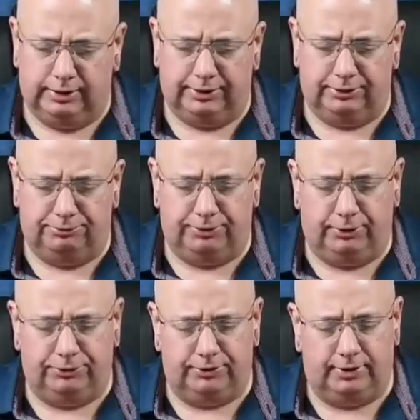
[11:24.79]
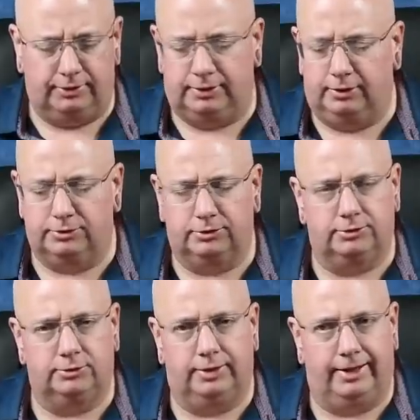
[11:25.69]
underneath the cell, and it also
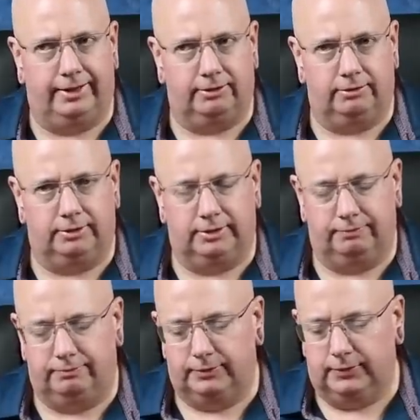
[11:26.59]
too accurately